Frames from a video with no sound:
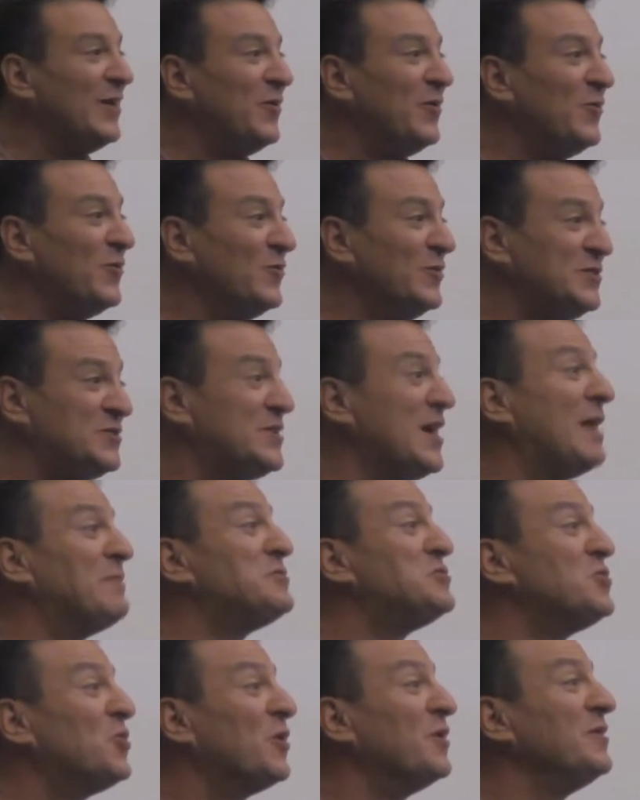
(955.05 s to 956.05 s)
We stop
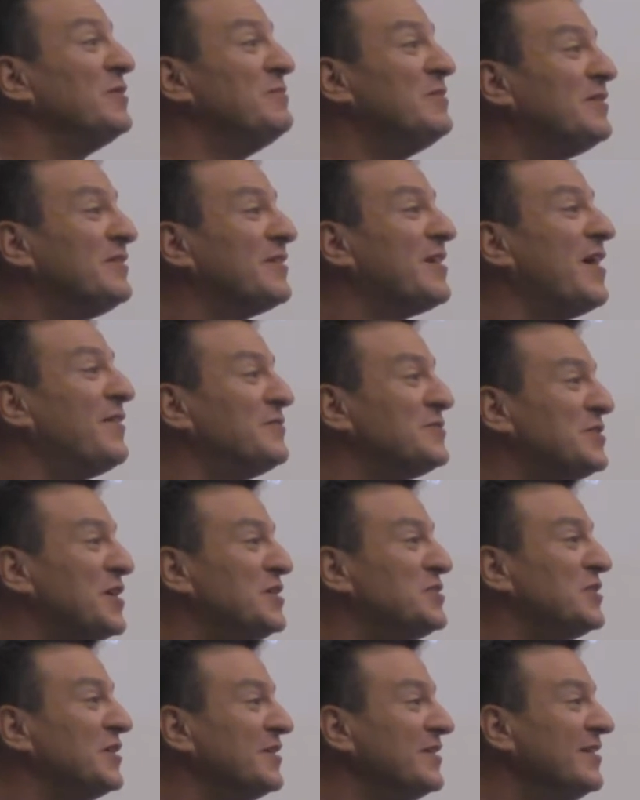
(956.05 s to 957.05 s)
short in the middle of the
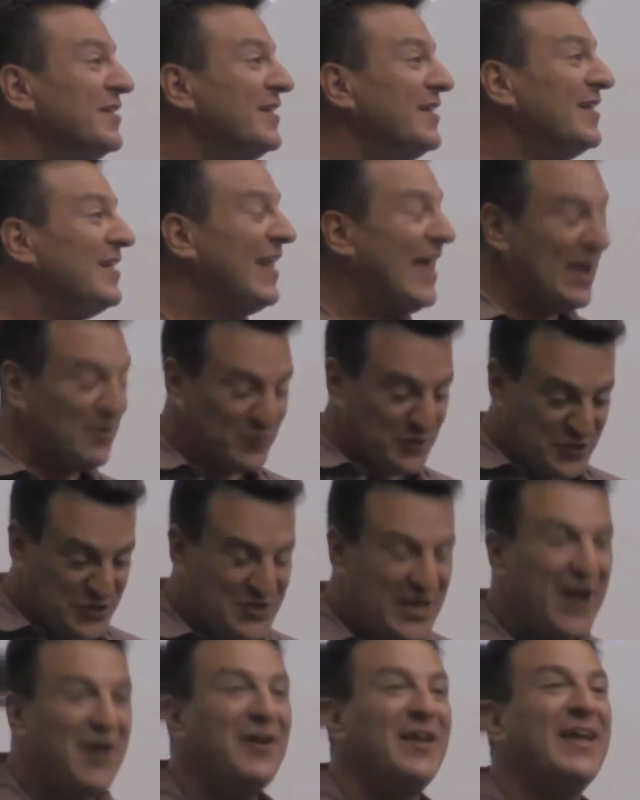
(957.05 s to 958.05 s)
conversation, and we're
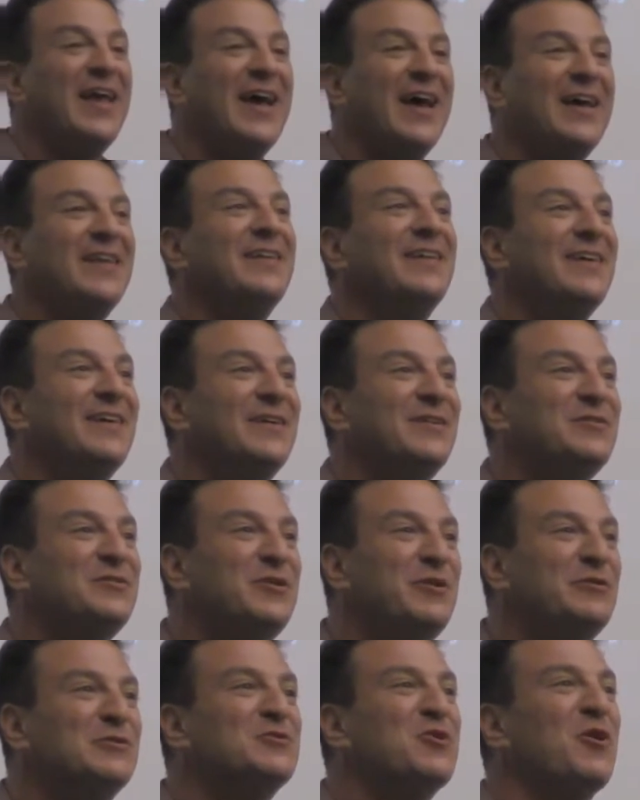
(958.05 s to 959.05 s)
staring at
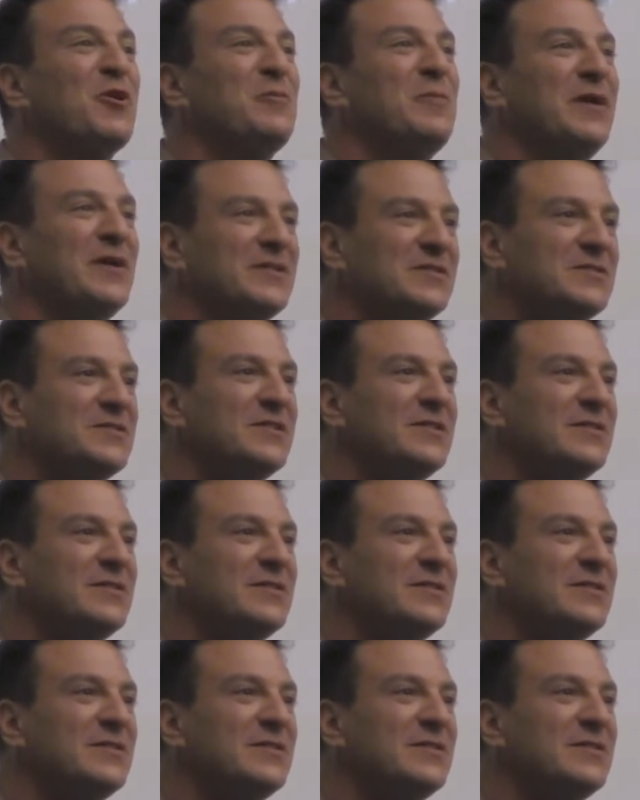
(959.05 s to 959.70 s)
two scorpions.